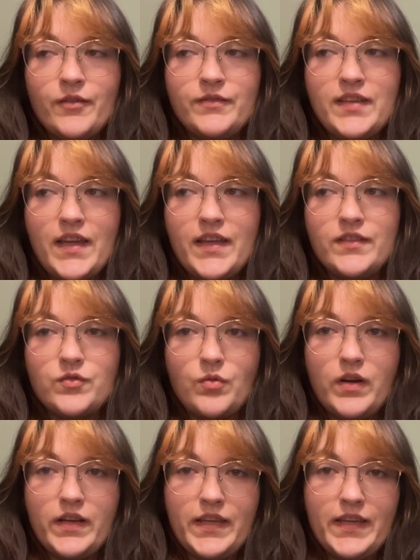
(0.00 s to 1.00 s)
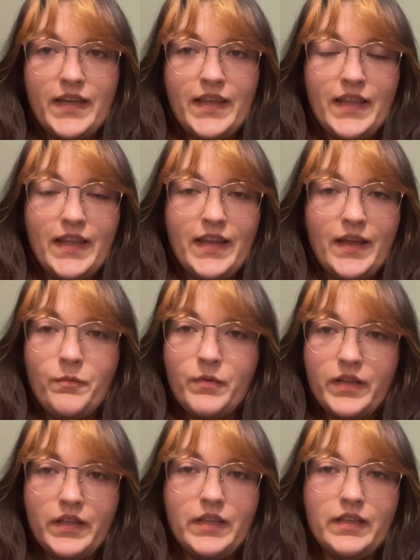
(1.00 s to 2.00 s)
10:20 and I
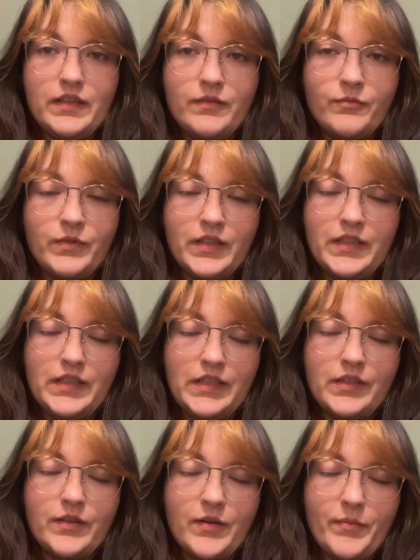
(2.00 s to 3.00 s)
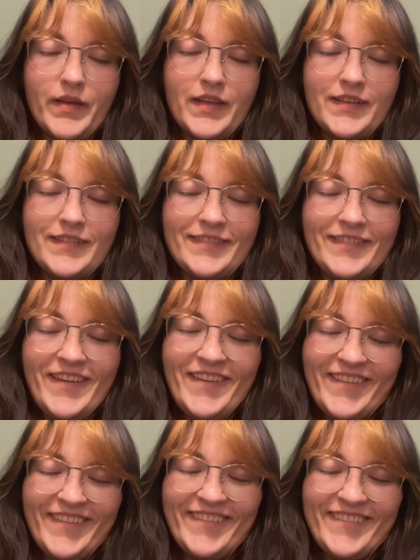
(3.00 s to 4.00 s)
really, really need to go to bed.
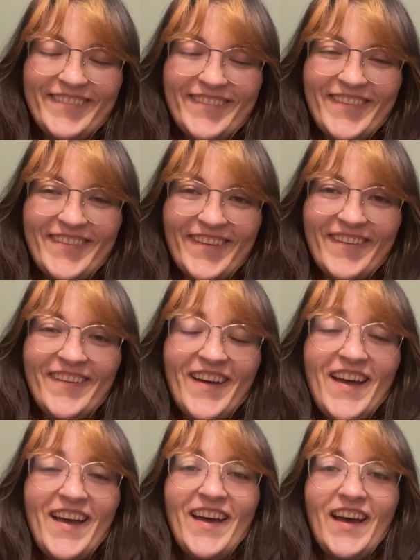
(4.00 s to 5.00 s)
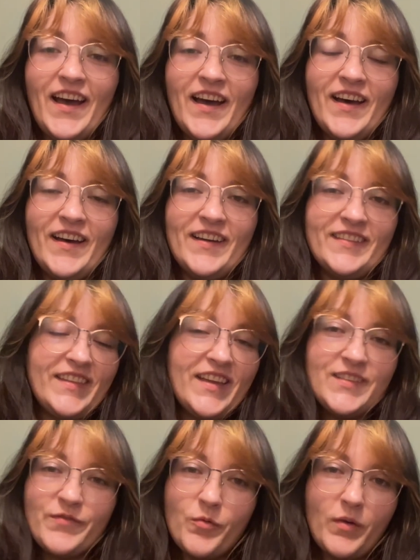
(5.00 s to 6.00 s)
So,
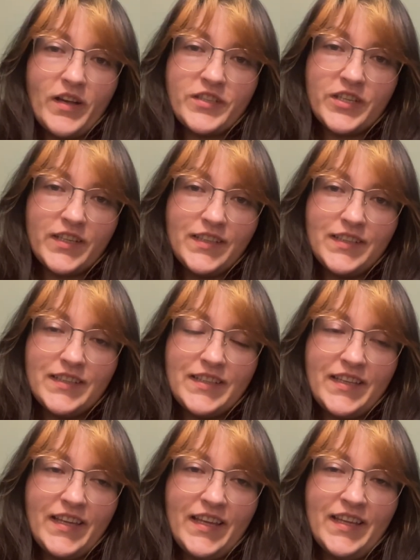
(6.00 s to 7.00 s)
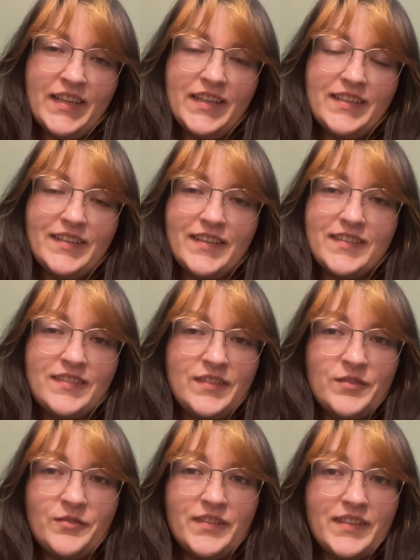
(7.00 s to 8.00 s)
thanks for watching, and I'll see
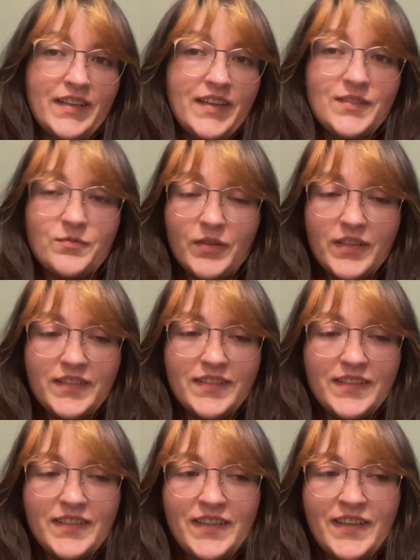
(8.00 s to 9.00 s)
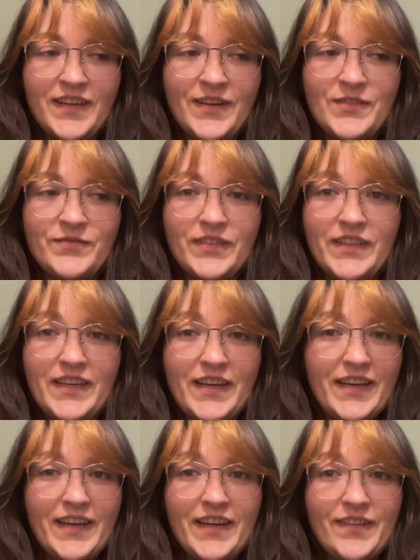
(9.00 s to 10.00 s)
you in the next one. Hopefully I
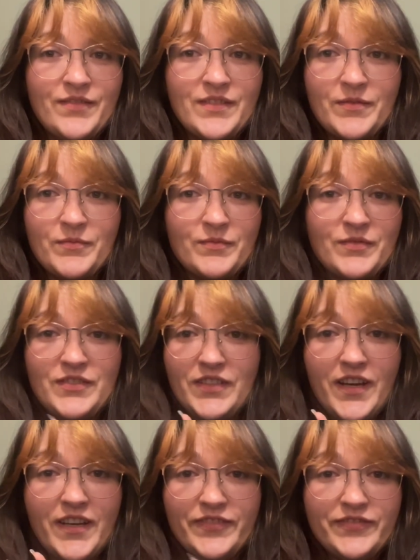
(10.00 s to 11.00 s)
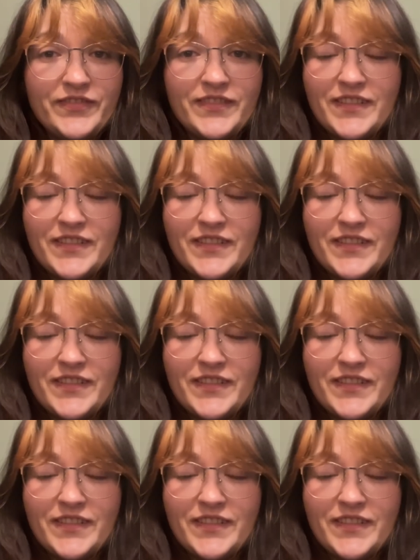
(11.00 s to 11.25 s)
have some stuff